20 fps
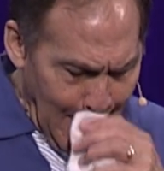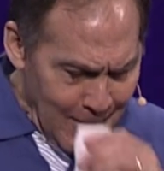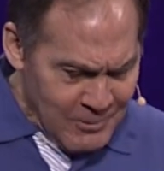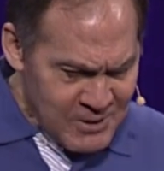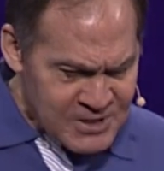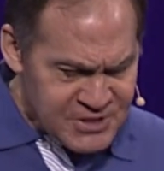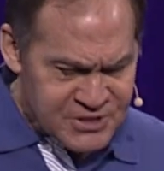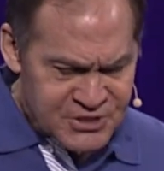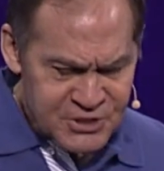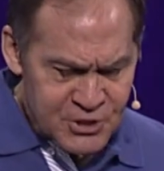
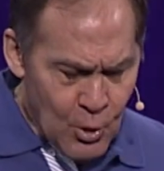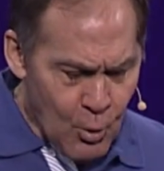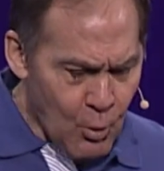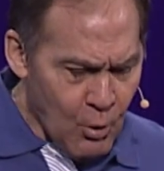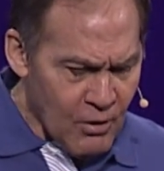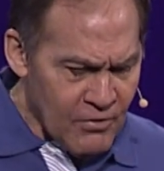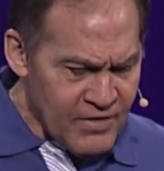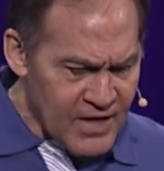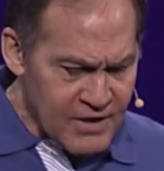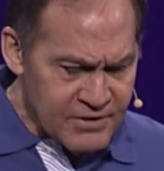
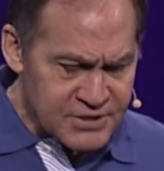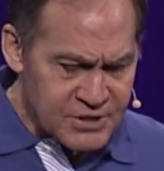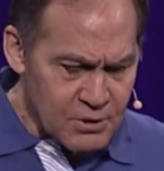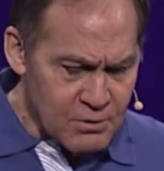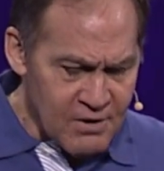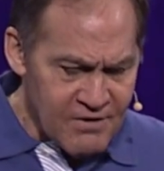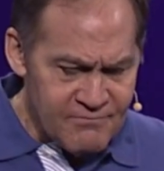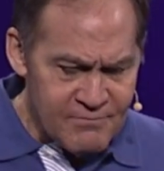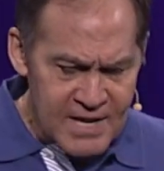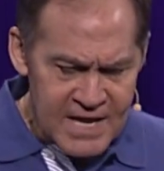restore those
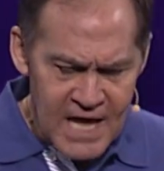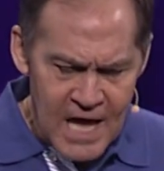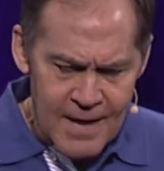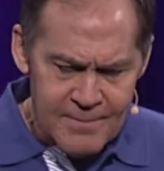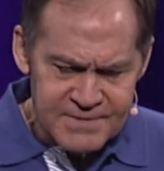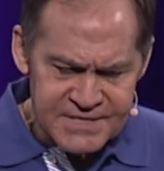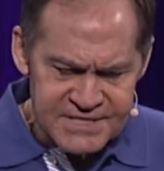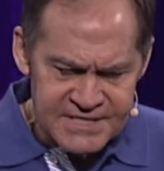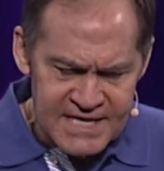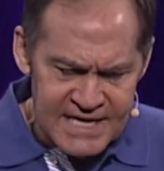who have
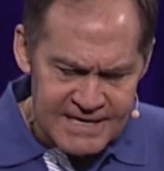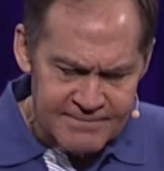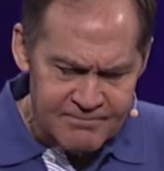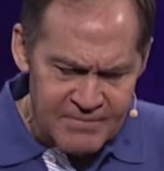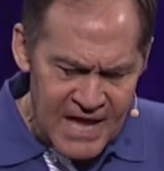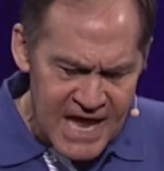become sick,